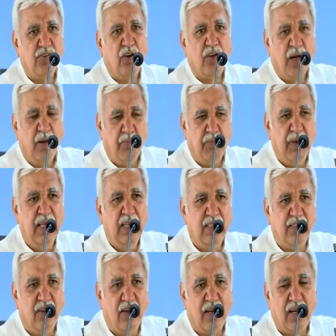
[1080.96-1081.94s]
or companies,
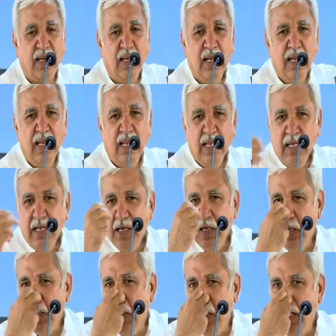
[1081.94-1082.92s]
or
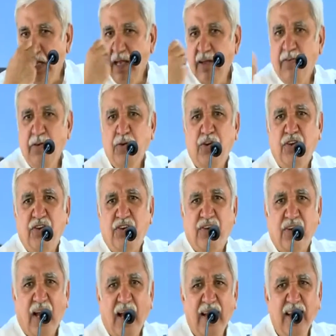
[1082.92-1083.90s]
if you
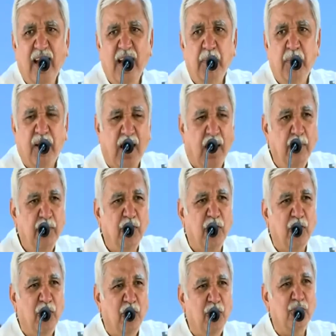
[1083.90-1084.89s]
try and become
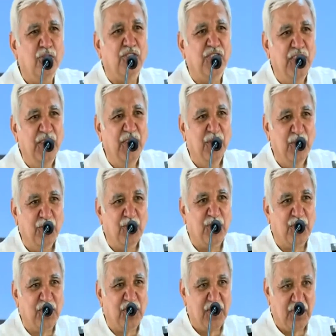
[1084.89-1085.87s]
your own
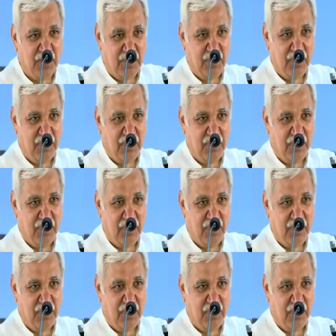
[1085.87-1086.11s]
CEOs,